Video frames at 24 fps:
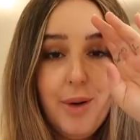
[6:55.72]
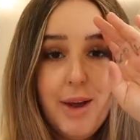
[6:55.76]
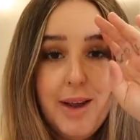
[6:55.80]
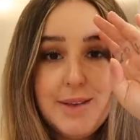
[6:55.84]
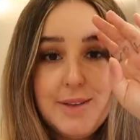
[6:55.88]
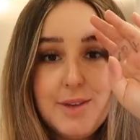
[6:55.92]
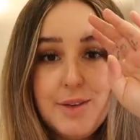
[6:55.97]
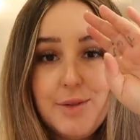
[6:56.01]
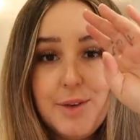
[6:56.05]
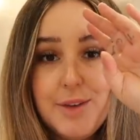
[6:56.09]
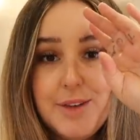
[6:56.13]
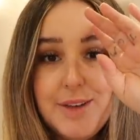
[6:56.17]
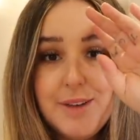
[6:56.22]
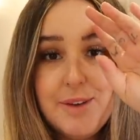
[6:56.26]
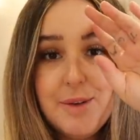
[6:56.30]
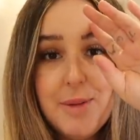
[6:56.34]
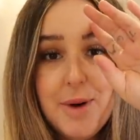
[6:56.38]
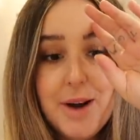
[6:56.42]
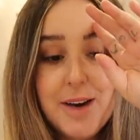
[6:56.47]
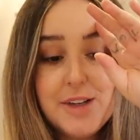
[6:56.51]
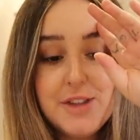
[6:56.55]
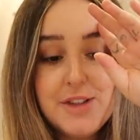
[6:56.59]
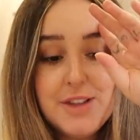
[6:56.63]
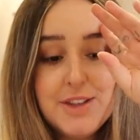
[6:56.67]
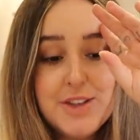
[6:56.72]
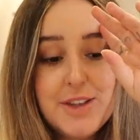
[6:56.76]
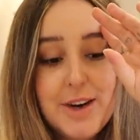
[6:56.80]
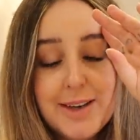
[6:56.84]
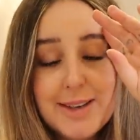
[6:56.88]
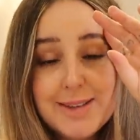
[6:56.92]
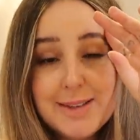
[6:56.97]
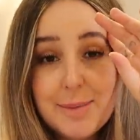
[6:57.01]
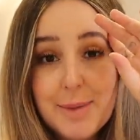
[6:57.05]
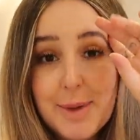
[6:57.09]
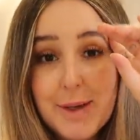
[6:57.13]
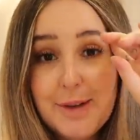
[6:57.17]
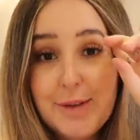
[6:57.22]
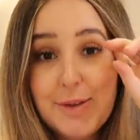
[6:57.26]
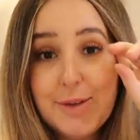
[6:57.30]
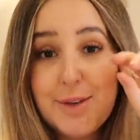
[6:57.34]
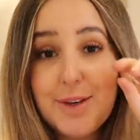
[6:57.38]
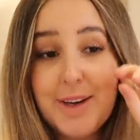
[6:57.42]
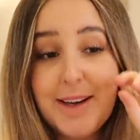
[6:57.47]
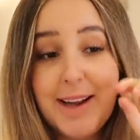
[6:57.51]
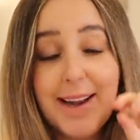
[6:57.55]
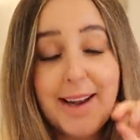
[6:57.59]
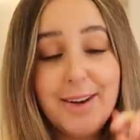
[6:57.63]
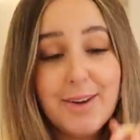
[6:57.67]
Okay, so for dinner, we're actually trying something new
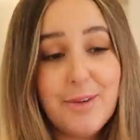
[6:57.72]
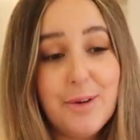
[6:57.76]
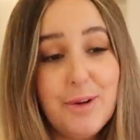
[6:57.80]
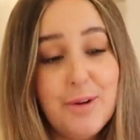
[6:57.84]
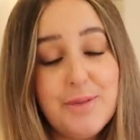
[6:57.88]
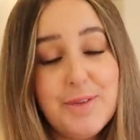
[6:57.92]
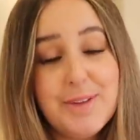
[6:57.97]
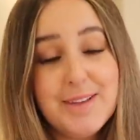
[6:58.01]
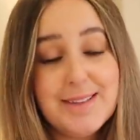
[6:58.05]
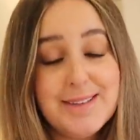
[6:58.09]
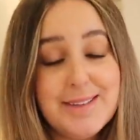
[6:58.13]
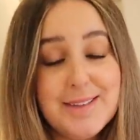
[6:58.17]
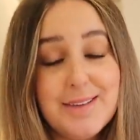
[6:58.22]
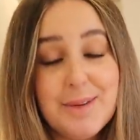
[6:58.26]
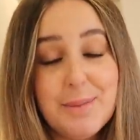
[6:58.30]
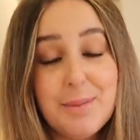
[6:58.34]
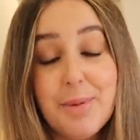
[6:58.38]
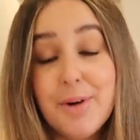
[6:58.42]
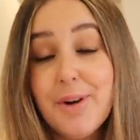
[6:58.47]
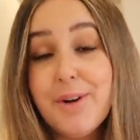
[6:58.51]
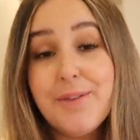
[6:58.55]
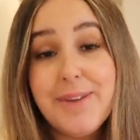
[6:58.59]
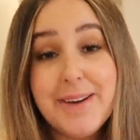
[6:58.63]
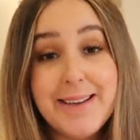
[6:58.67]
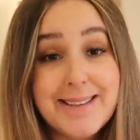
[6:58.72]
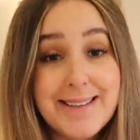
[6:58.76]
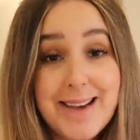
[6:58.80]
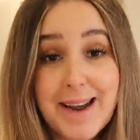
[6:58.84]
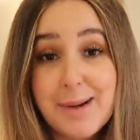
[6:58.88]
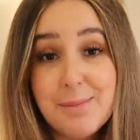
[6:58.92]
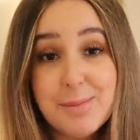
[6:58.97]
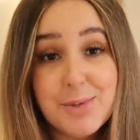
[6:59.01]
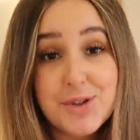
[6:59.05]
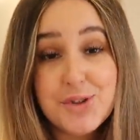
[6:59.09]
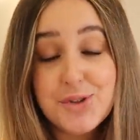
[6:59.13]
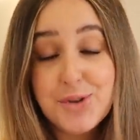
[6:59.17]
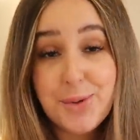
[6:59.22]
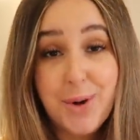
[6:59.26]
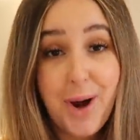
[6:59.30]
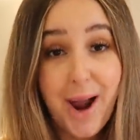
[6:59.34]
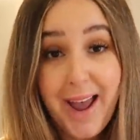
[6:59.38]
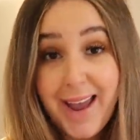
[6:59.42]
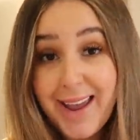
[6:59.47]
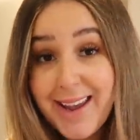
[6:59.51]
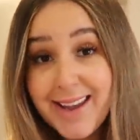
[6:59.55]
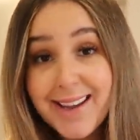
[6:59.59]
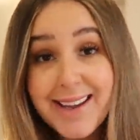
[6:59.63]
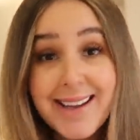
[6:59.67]
today. I don't know if this is the perfect time to
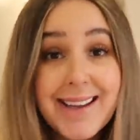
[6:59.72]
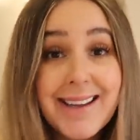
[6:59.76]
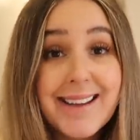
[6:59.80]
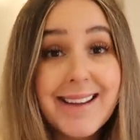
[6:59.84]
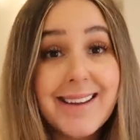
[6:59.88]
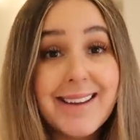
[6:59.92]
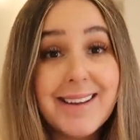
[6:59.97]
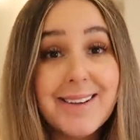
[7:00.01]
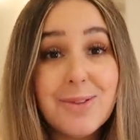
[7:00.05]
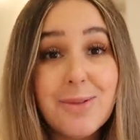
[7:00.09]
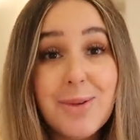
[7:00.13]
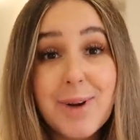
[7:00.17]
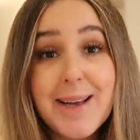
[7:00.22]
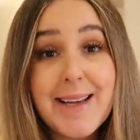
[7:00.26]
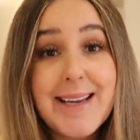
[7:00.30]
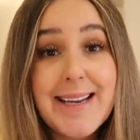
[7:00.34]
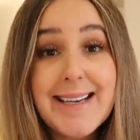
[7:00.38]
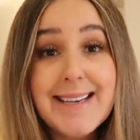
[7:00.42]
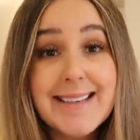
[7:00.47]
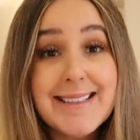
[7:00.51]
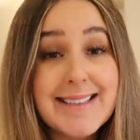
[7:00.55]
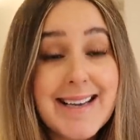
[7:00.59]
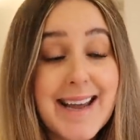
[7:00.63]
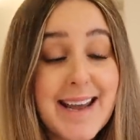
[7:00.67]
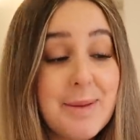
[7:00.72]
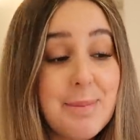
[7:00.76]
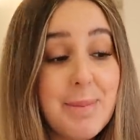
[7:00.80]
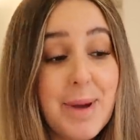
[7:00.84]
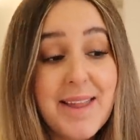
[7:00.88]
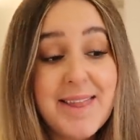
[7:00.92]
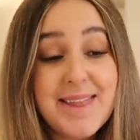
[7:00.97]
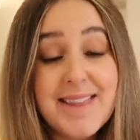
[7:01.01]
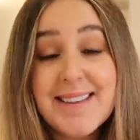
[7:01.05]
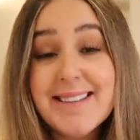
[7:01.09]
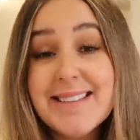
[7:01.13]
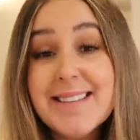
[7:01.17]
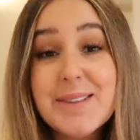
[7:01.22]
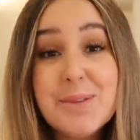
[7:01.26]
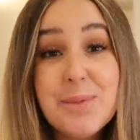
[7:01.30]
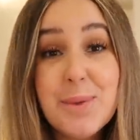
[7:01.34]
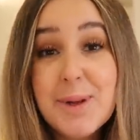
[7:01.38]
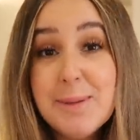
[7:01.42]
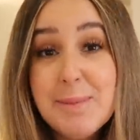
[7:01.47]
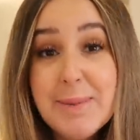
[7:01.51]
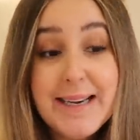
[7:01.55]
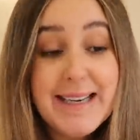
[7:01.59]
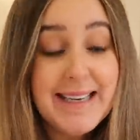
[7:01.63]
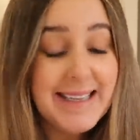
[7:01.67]
try it in a what I eat in a day, but this is what
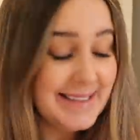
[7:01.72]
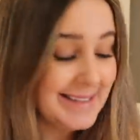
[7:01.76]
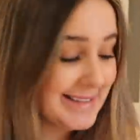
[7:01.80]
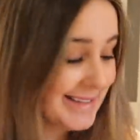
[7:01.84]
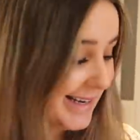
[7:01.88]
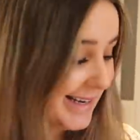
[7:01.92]
I'm eating